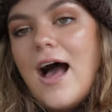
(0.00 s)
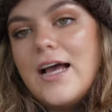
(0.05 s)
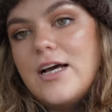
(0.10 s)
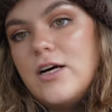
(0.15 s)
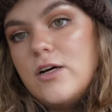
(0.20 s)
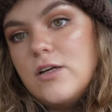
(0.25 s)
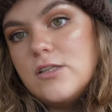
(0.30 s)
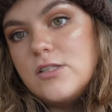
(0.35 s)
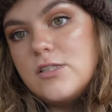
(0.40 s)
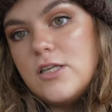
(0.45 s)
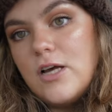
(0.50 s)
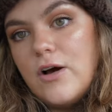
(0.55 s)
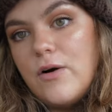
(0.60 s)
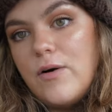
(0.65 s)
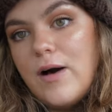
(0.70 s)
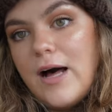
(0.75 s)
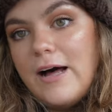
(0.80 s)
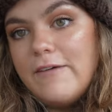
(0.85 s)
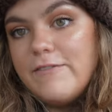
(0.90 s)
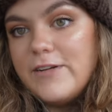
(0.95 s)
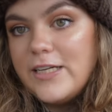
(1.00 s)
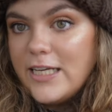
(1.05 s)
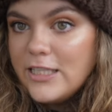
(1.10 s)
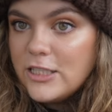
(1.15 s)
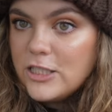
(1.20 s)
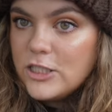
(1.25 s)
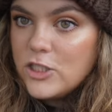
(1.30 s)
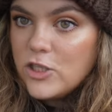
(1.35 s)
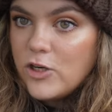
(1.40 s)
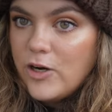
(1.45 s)
I also have an
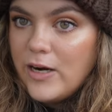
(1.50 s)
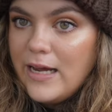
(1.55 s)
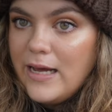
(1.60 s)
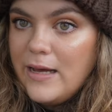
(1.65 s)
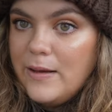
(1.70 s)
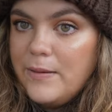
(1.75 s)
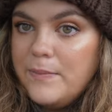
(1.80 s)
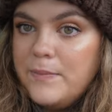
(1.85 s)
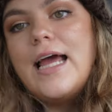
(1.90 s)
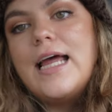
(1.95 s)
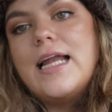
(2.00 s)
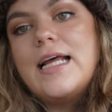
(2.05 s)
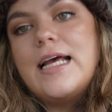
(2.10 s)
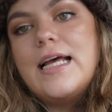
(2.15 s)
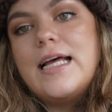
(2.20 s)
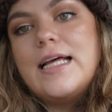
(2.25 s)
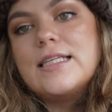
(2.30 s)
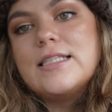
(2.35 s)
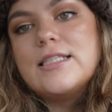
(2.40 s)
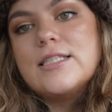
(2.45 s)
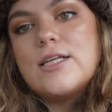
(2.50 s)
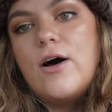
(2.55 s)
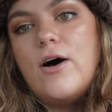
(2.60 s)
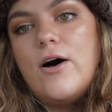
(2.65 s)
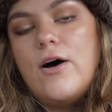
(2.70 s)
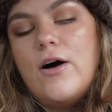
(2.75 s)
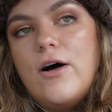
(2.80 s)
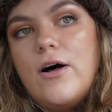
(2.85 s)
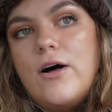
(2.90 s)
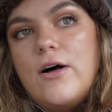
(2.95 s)
Instagram. It is it's
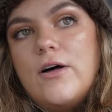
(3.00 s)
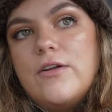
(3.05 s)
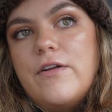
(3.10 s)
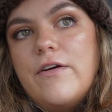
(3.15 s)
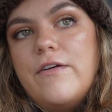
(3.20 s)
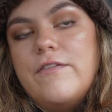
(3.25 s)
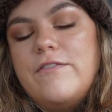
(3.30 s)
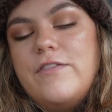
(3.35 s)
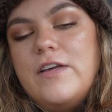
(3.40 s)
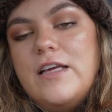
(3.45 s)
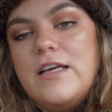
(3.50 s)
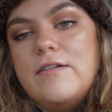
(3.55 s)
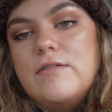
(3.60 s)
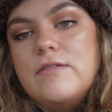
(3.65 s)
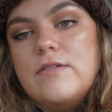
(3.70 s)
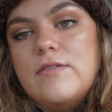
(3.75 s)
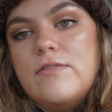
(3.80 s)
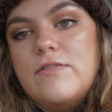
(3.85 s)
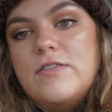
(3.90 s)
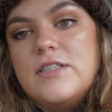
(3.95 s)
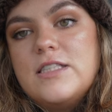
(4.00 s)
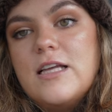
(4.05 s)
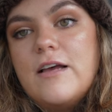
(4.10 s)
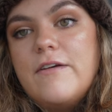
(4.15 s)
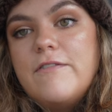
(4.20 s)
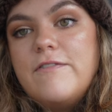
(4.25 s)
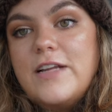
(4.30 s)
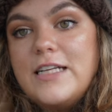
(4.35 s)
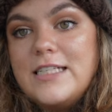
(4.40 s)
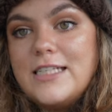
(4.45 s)
called Viv's
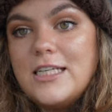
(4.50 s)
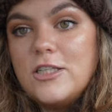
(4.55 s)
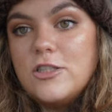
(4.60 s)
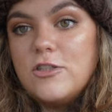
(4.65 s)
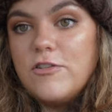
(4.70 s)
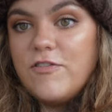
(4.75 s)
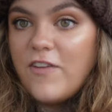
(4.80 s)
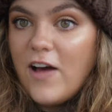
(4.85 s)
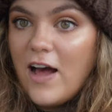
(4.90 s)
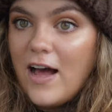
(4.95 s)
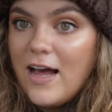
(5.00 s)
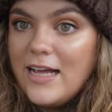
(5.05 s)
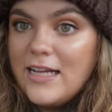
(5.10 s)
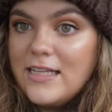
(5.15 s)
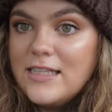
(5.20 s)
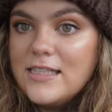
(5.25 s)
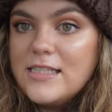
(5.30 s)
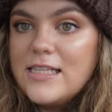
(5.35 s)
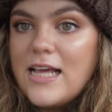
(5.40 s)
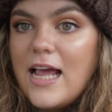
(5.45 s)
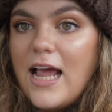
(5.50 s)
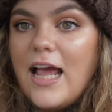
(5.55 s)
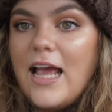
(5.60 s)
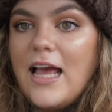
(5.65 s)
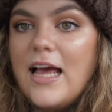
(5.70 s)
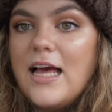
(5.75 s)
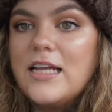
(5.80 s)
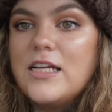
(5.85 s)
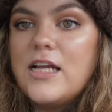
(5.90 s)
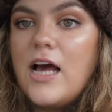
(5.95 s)
vintage finds
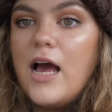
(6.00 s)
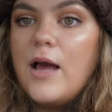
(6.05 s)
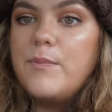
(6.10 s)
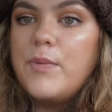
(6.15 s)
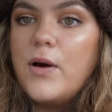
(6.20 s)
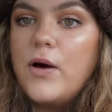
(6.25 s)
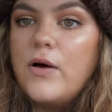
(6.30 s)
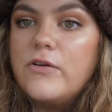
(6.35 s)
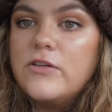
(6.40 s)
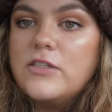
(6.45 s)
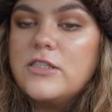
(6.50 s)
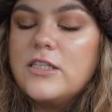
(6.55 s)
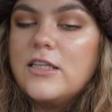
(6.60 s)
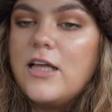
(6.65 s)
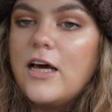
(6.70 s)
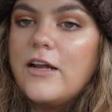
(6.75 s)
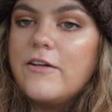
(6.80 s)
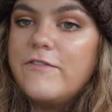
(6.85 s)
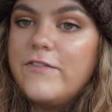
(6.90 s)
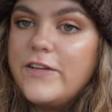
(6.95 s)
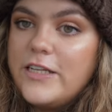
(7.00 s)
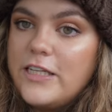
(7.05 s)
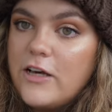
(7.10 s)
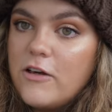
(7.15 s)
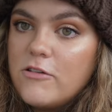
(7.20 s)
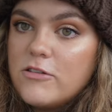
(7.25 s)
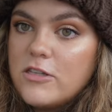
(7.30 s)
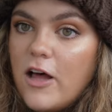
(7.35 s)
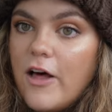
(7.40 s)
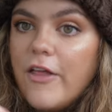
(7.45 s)
and I post a lot of
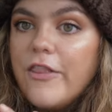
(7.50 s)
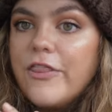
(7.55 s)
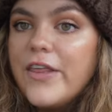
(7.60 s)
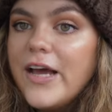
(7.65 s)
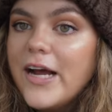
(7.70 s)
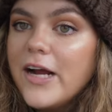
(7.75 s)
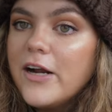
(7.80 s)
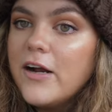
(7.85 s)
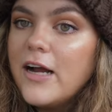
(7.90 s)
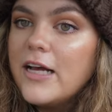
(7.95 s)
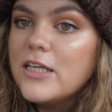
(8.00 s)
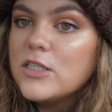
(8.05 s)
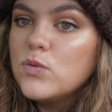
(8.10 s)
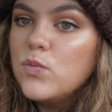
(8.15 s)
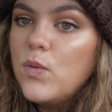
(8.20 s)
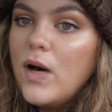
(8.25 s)
videos on there as